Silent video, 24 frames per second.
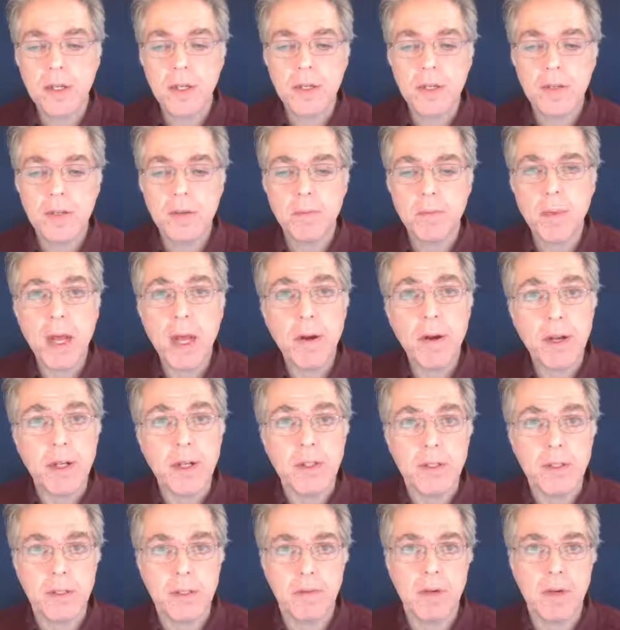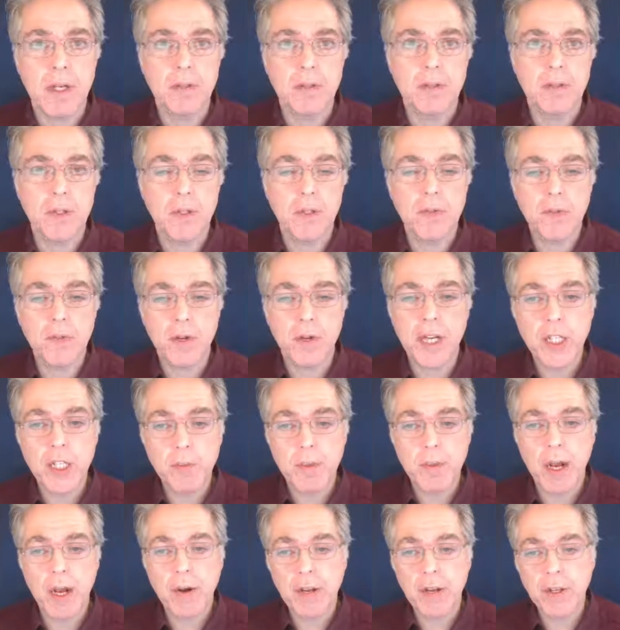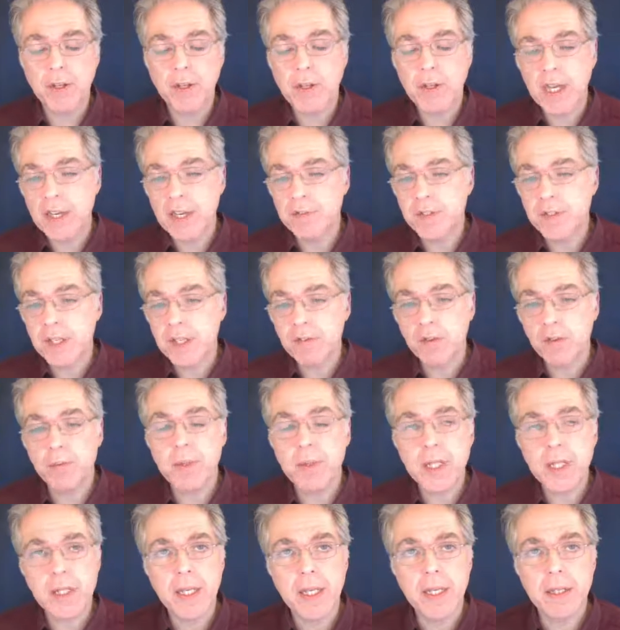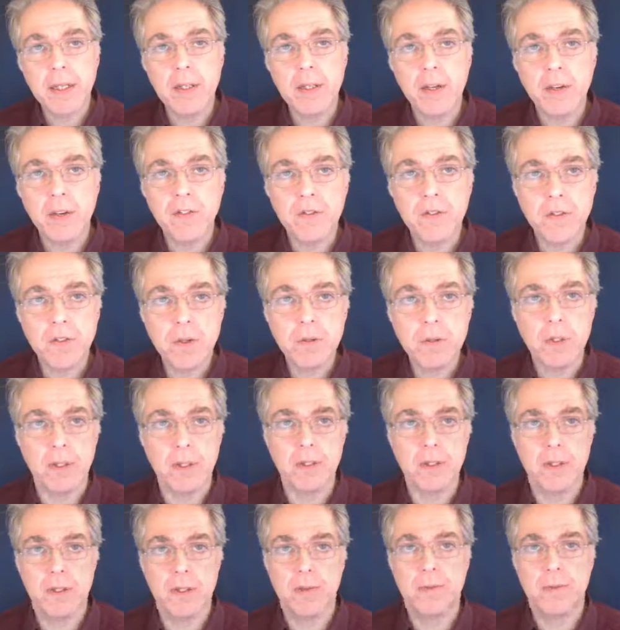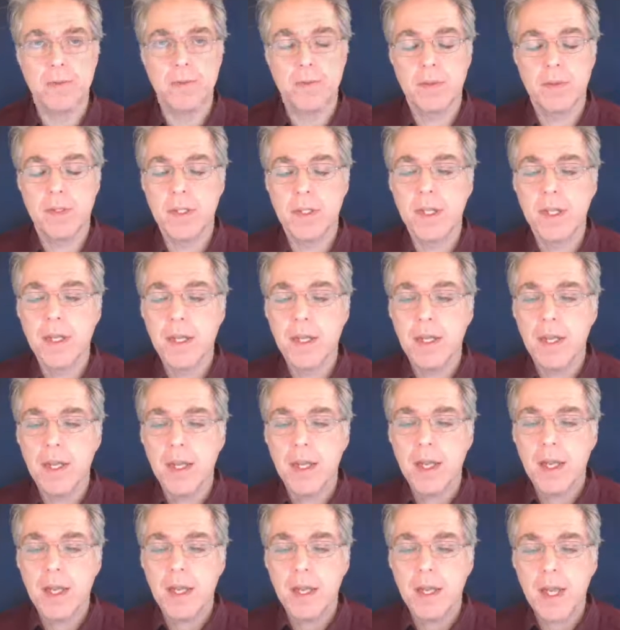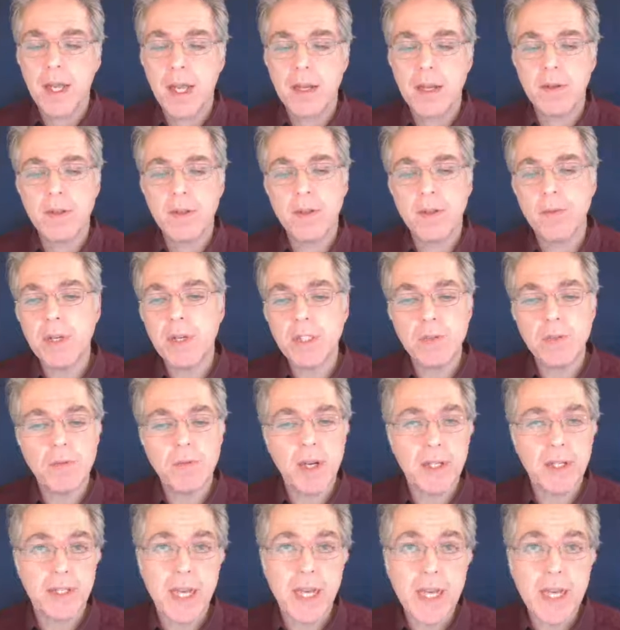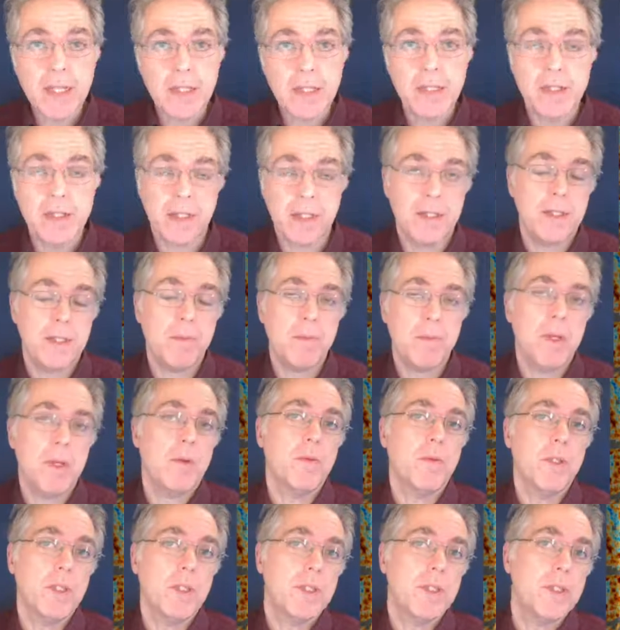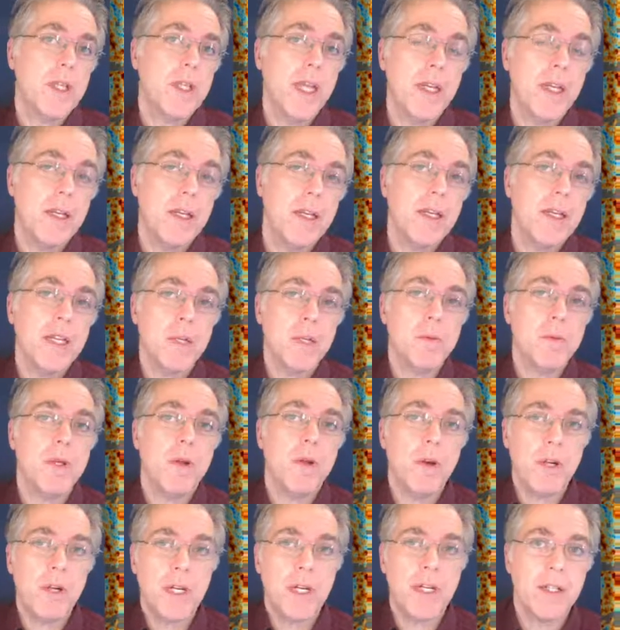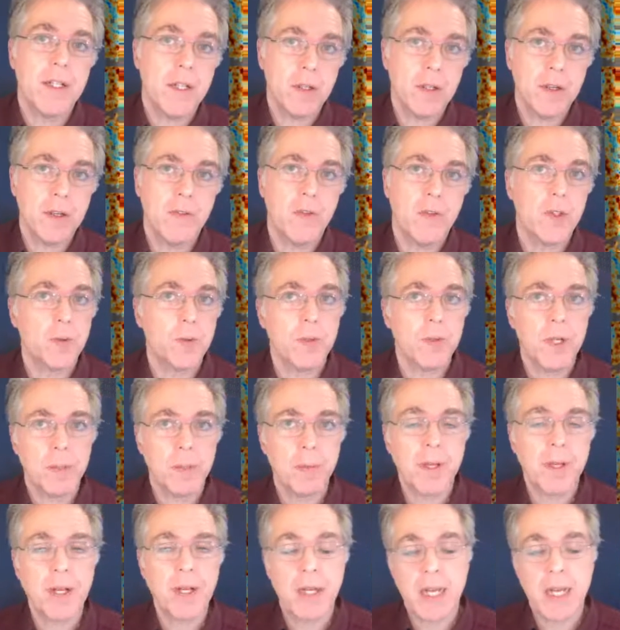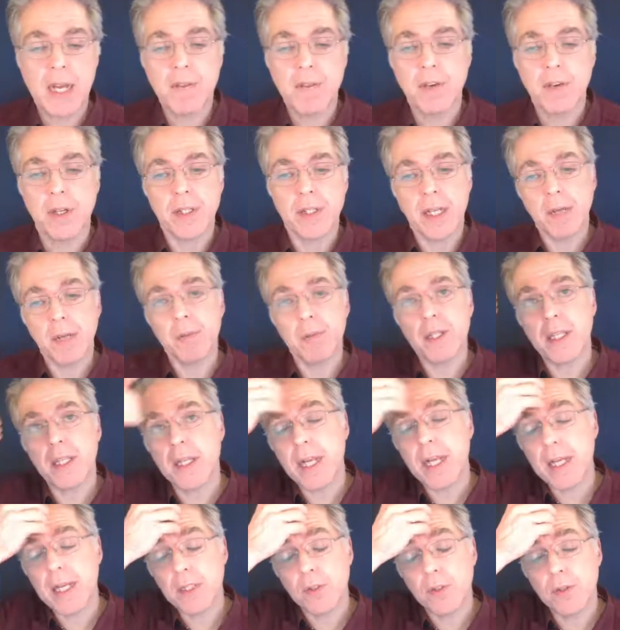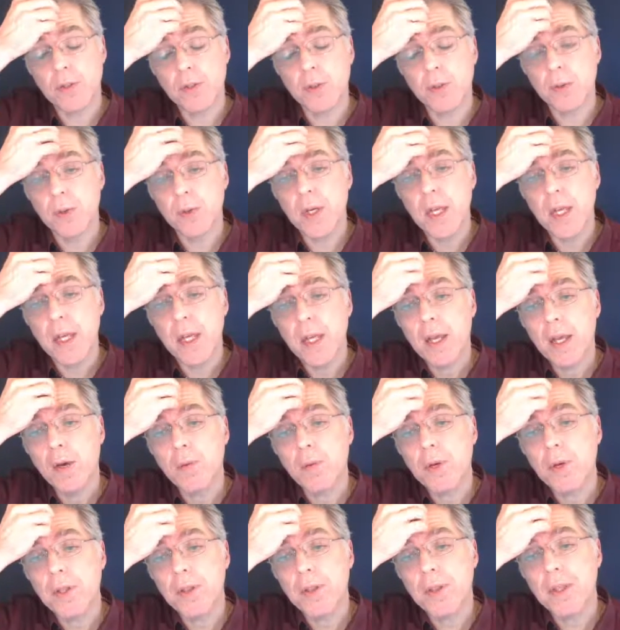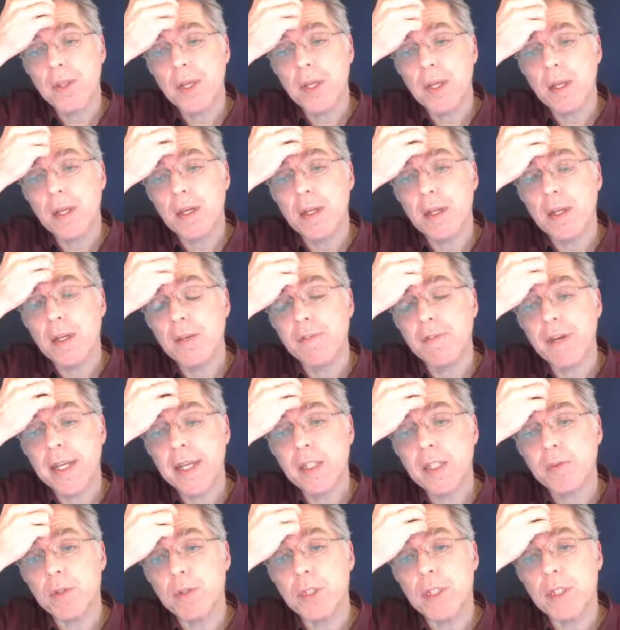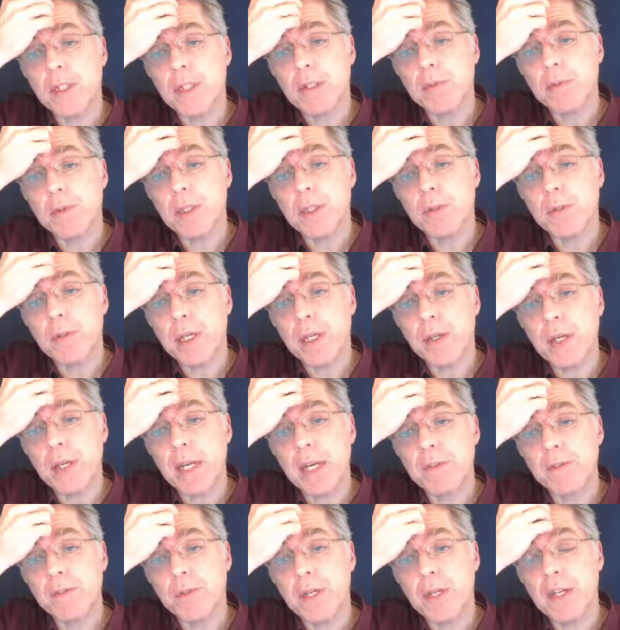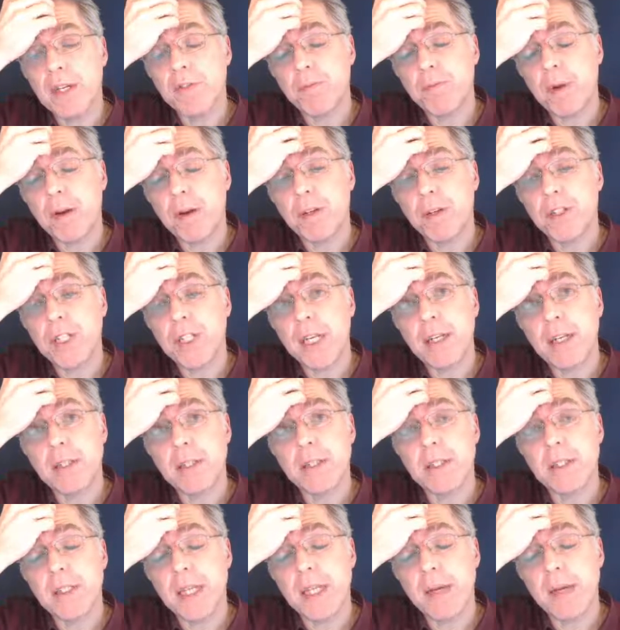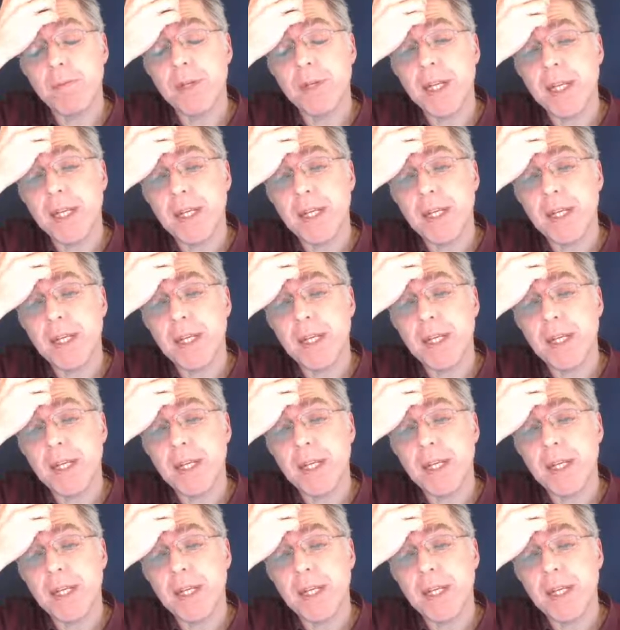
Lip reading: baryons around. So for each baryon you have several billion of photons. And the reason why that is something which is hidden a little bit early in the universe. We're not being covering that, but it has to do with effects where you have to have baryogenesis happening